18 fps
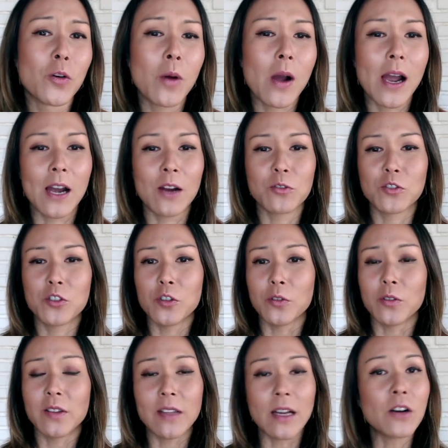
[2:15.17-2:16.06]
how to
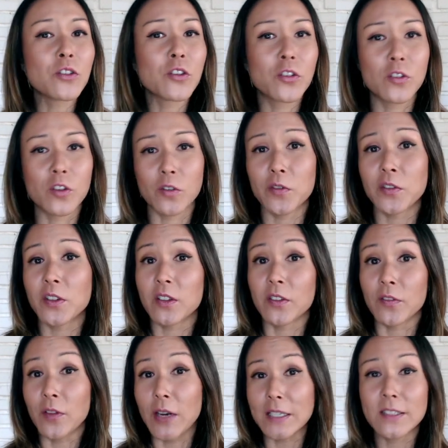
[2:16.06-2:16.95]
sell your services
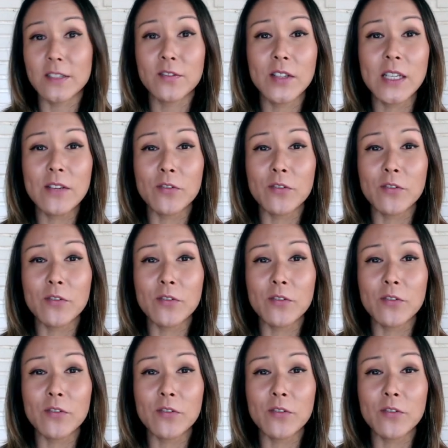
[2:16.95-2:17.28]
effectively,